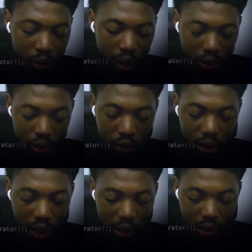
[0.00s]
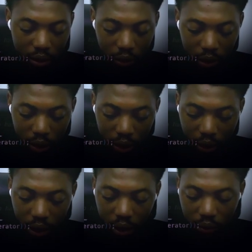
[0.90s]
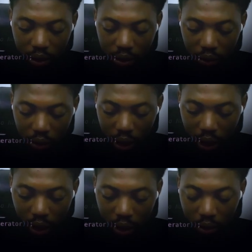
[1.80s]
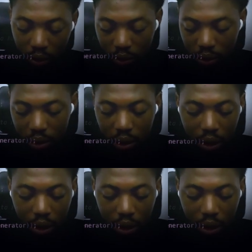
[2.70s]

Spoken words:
So that's what we are doing here, which is localhost